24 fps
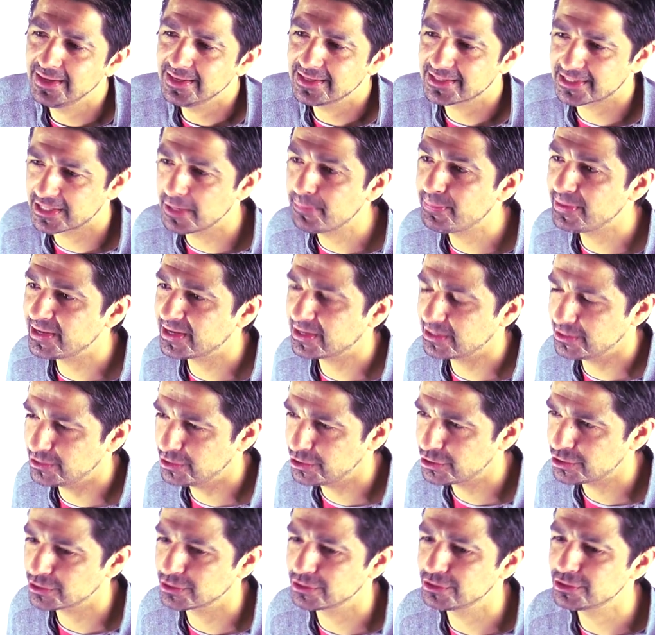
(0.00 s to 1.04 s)
slippy
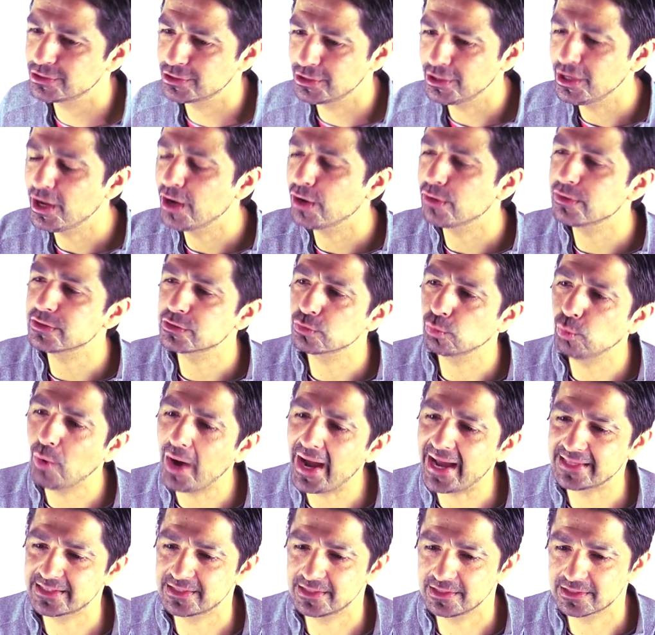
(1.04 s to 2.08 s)
conditions, you know, it's
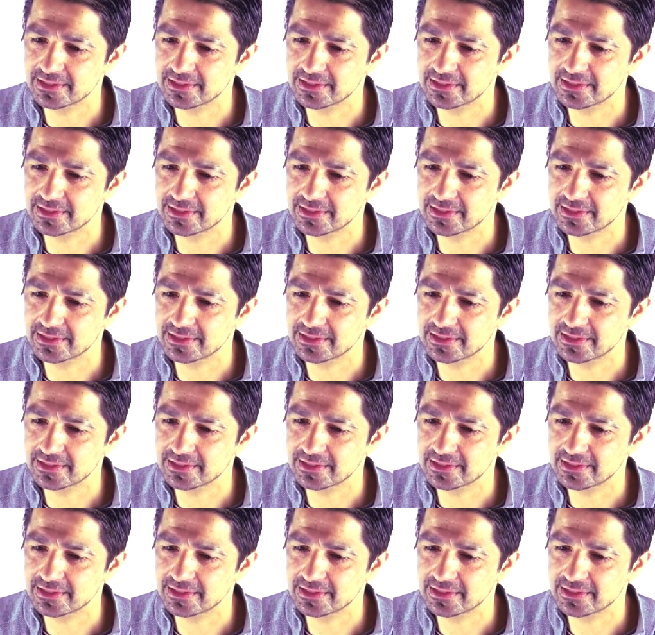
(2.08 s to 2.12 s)
wet,